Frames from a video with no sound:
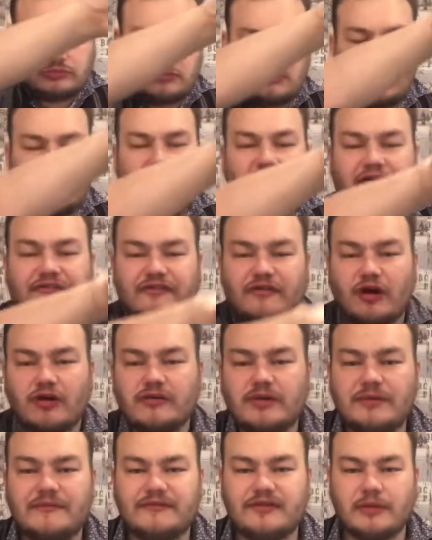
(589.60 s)

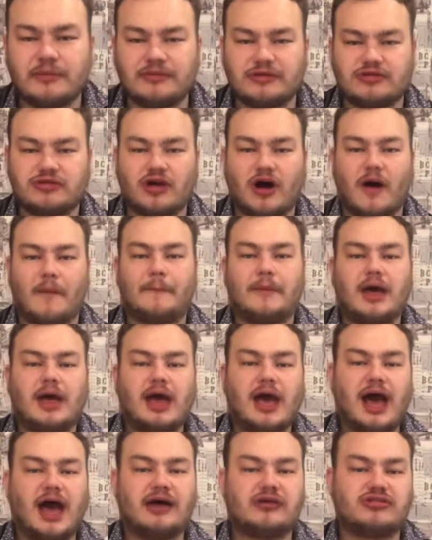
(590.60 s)
the top,
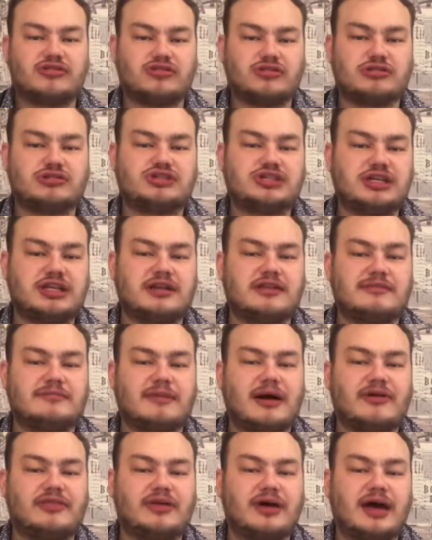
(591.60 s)
as Georgina's
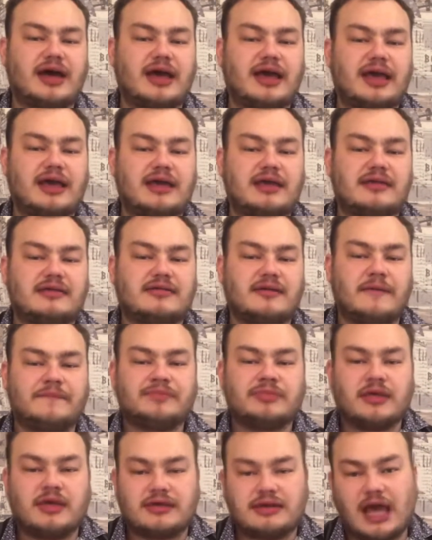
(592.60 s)
mother is
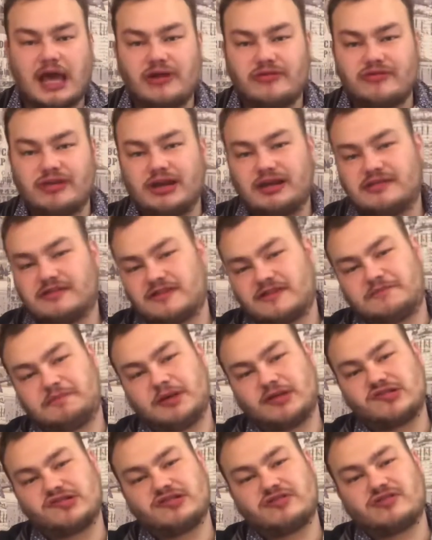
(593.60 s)
getting really
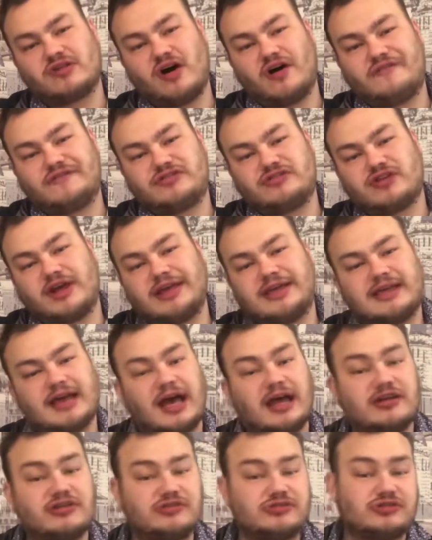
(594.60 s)
suspicious of Drake
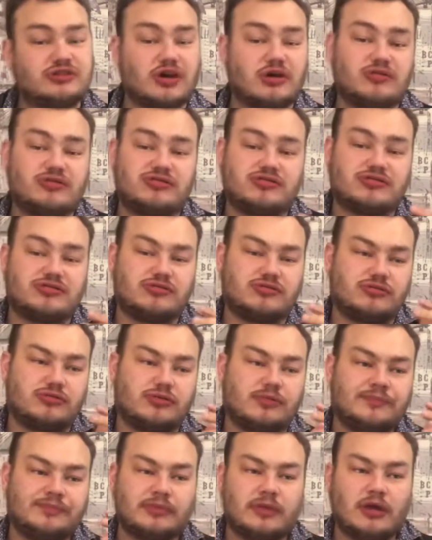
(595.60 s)
and goes
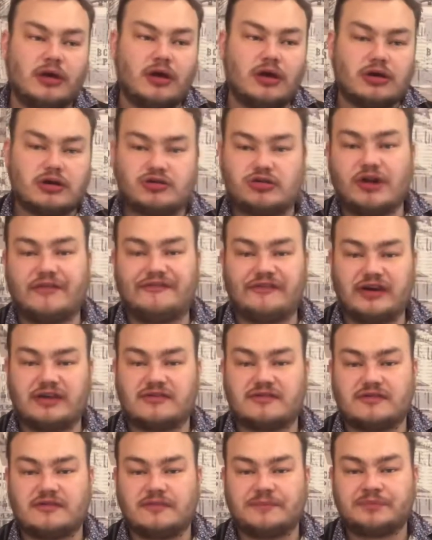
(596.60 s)
to
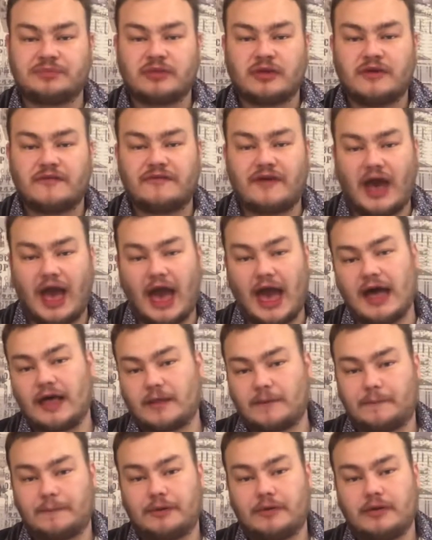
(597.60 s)
Griffiths for
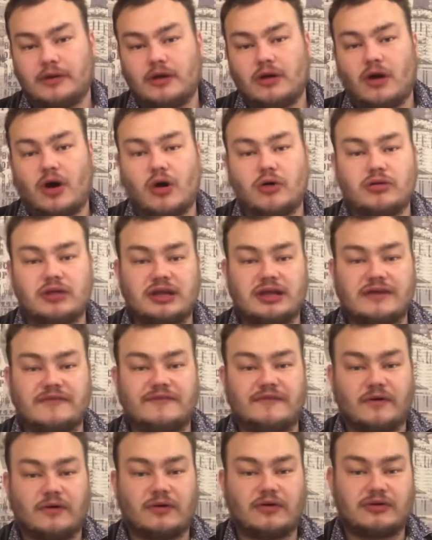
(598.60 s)
help, only
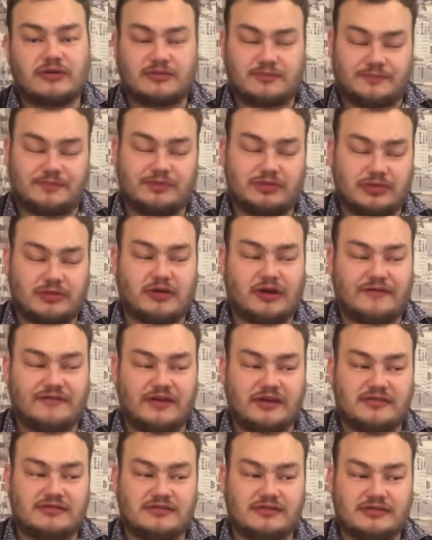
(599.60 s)
for
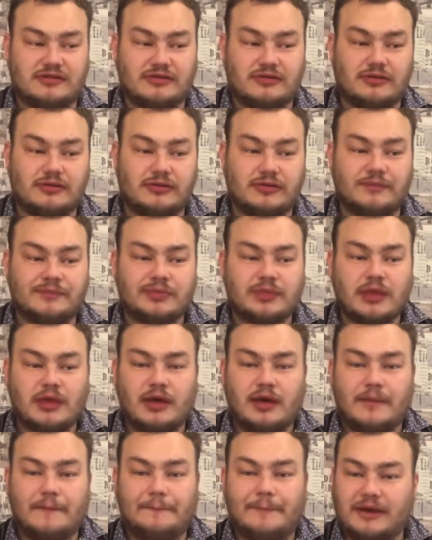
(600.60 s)
Griffith to
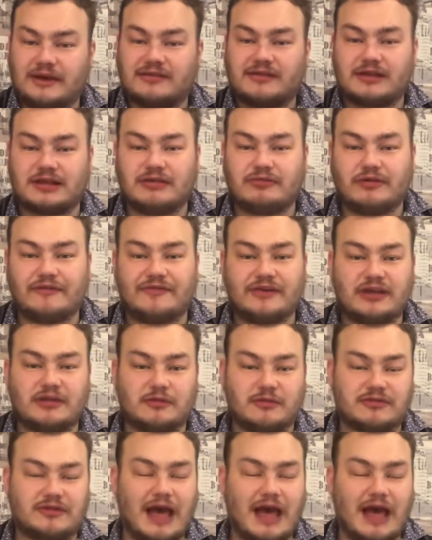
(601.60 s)
basically reveal what's